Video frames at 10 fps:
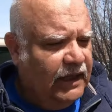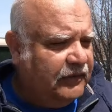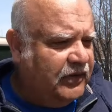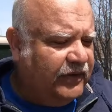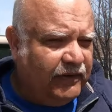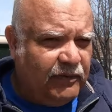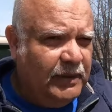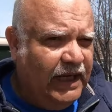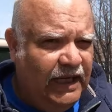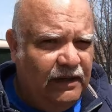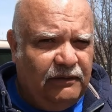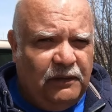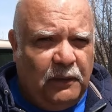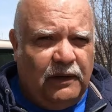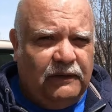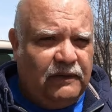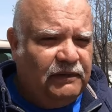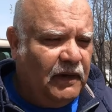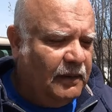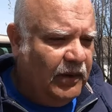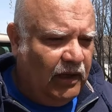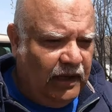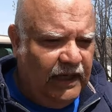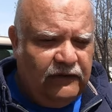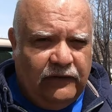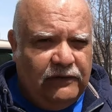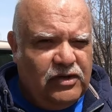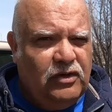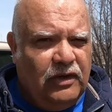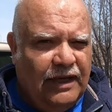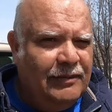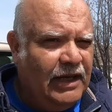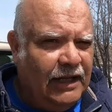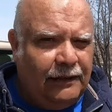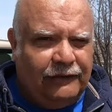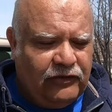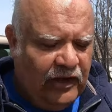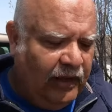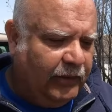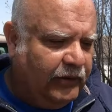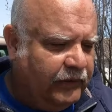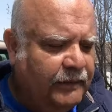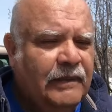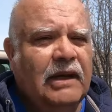everything from 8N Fords to Farmall H's, you name it, Allis Chalmers.